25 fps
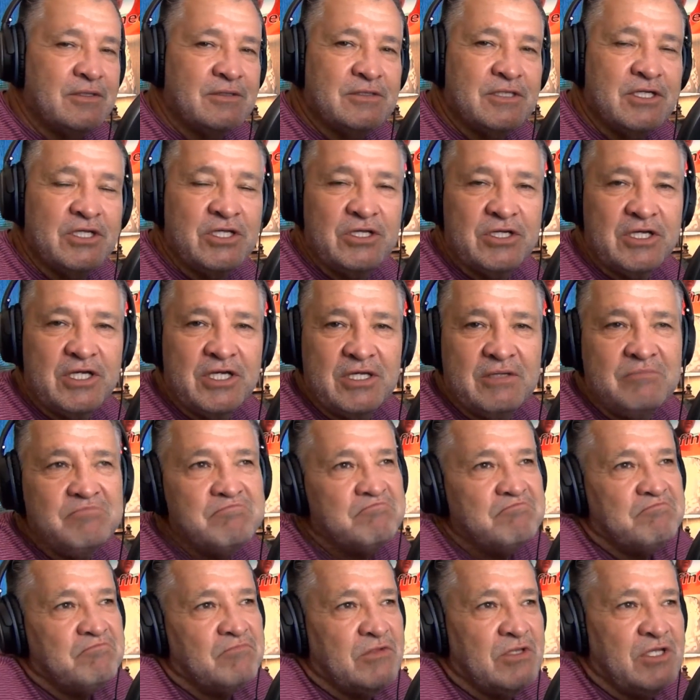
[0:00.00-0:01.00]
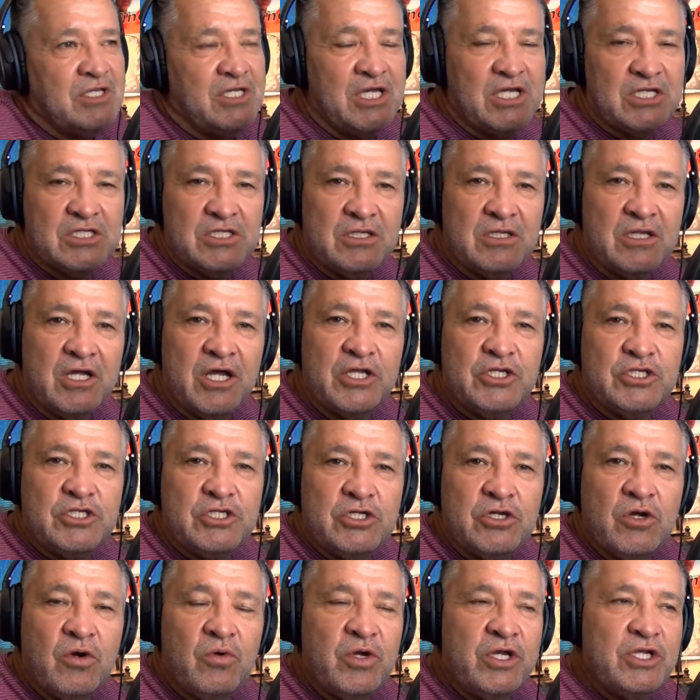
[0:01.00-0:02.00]
And you get to lunch,
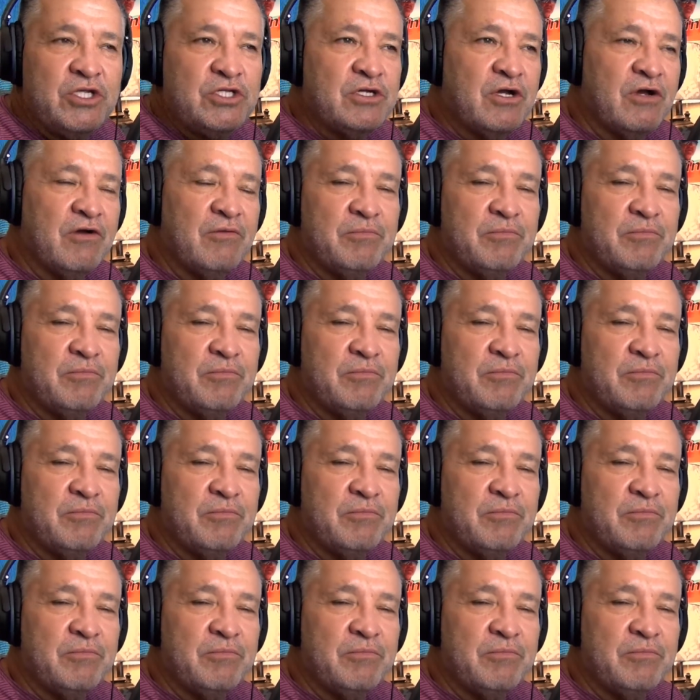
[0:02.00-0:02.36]
you go eat you a